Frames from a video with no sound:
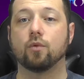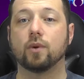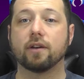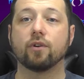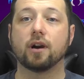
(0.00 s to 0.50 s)

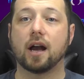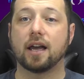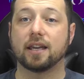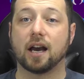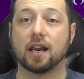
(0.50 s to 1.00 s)
Whenever
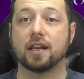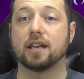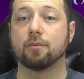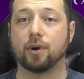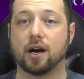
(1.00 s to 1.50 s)
I got it
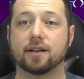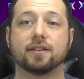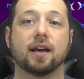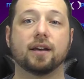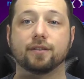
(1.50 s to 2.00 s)
in a
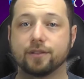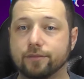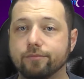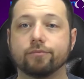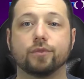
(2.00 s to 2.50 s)
box, as
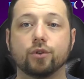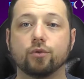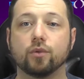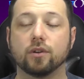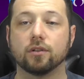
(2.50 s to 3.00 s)
you
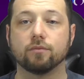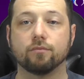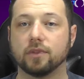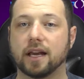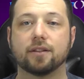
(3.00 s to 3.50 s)
will
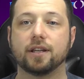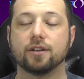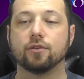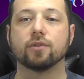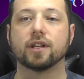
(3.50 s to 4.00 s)
likely
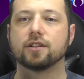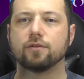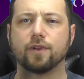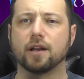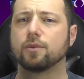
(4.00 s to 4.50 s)
do unless you
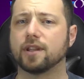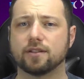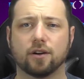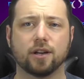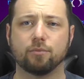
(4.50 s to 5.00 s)
find one
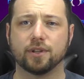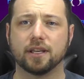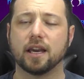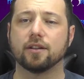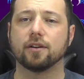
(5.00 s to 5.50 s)
that's already put
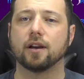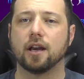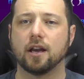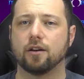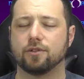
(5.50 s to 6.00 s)
together,
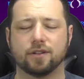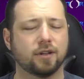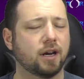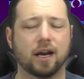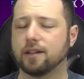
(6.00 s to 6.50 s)
which is
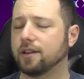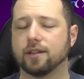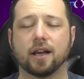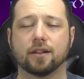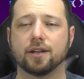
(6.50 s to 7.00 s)
highly
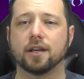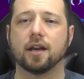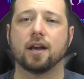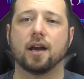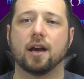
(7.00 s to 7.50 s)
unlikely,
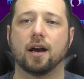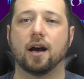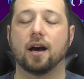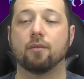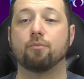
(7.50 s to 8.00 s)

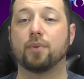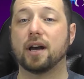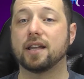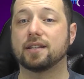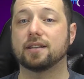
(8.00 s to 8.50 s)

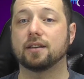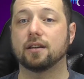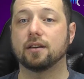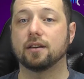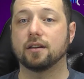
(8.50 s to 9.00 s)
but
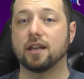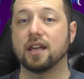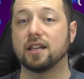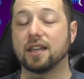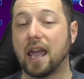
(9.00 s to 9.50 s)

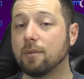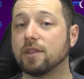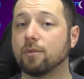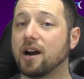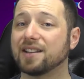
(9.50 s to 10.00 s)
it came in
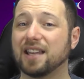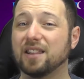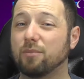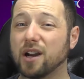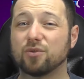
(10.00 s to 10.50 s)
the box,
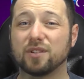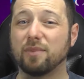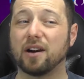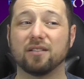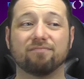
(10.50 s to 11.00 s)
and the box was
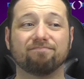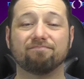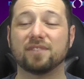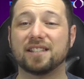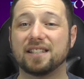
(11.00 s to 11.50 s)
about
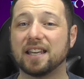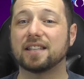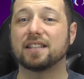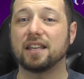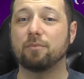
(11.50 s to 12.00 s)

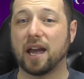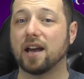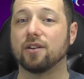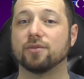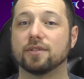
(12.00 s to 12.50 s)
60
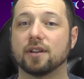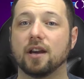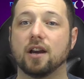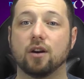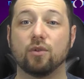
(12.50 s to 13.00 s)
pounds,
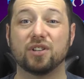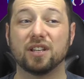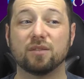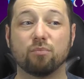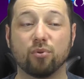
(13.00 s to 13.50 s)
which
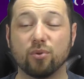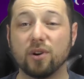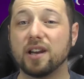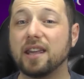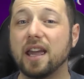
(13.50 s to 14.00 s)
is
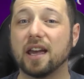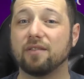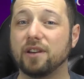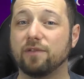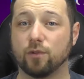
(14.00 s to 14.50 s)
pretty
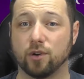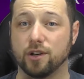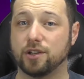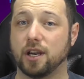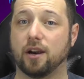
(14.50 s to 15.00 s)
heavy for
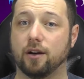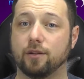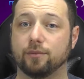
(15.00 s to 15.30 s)
a chair.